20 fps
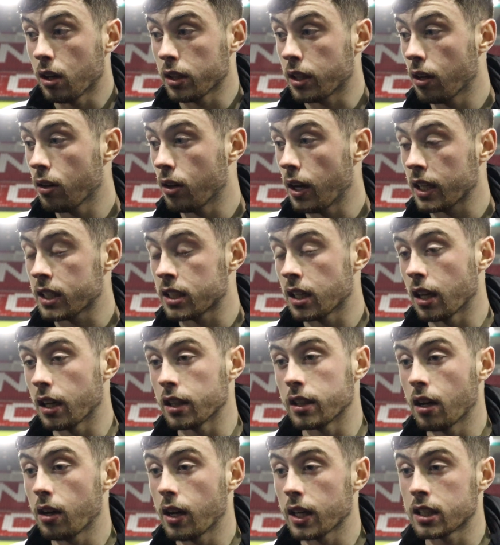I don't
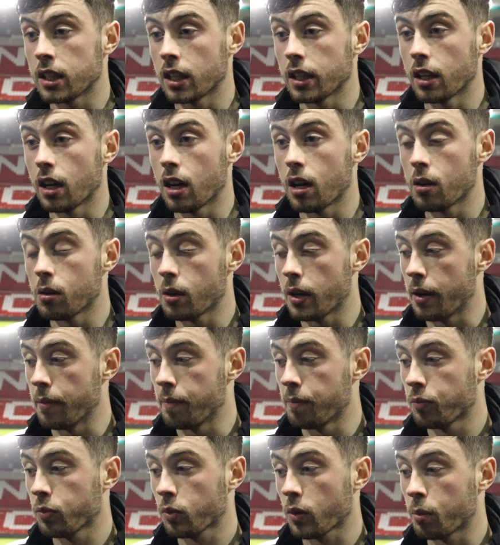actually
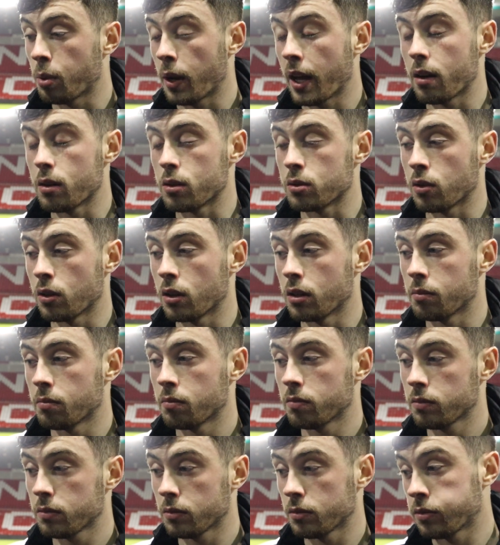know. The player was
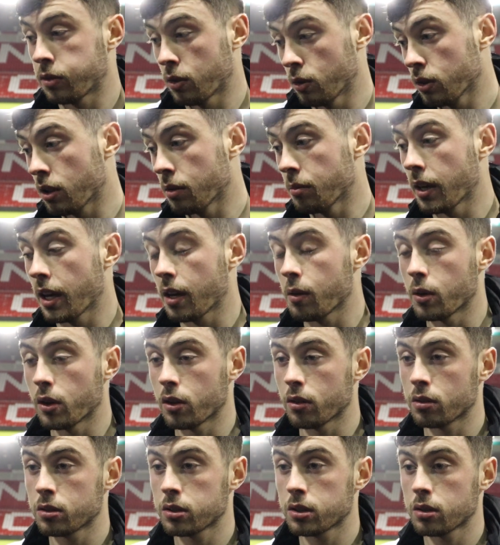running in front of me
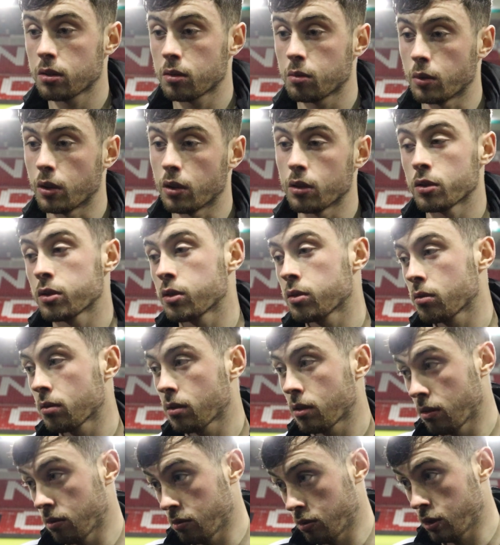when
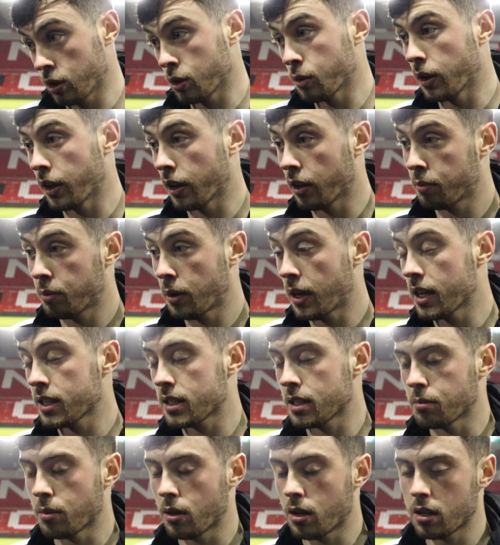I
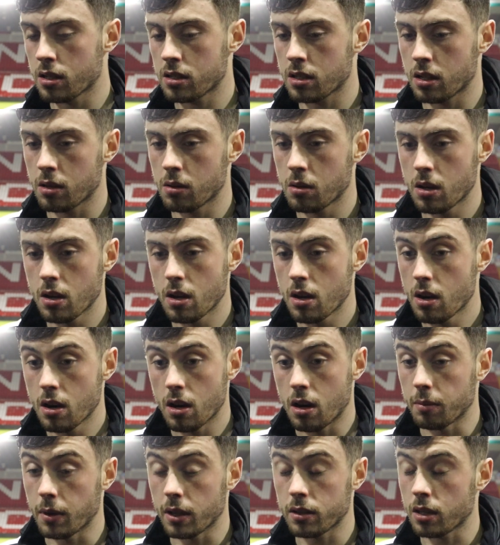passed the ball, so
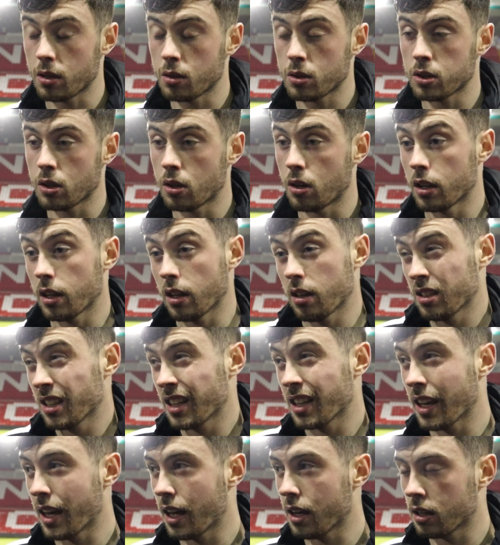I'm not too sure. I
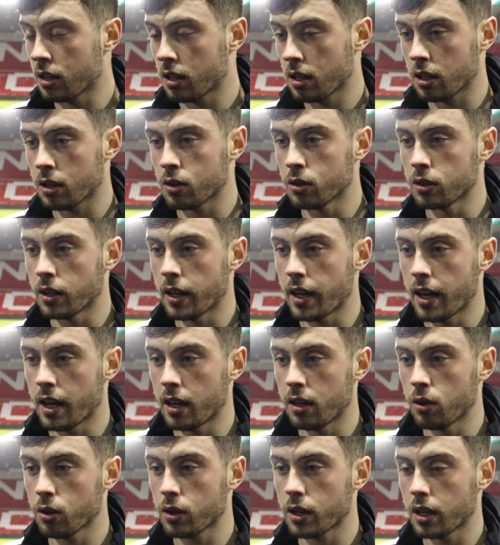didn't get a
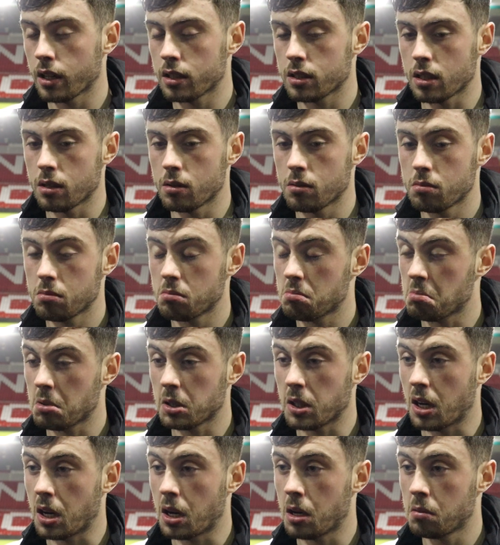good look at it, so
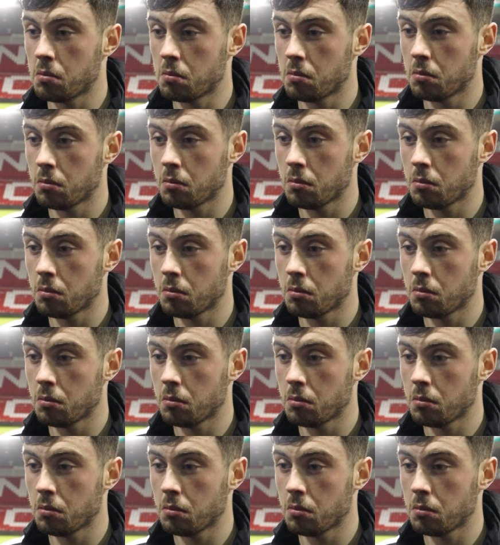I don't know.